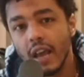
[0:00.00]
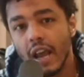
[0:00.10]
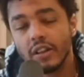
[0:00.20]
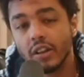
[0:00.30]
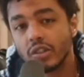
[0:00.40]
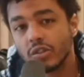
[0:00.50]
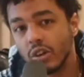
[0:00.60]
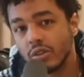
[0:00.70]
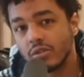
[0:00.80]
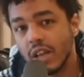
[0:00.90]
and the
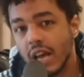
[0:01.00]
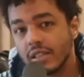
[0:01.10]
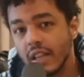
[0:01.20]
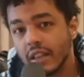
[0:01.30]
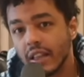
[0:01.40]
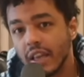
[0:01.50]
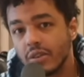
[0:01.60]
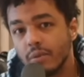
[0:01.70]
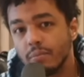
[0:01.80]
external signs that they like you.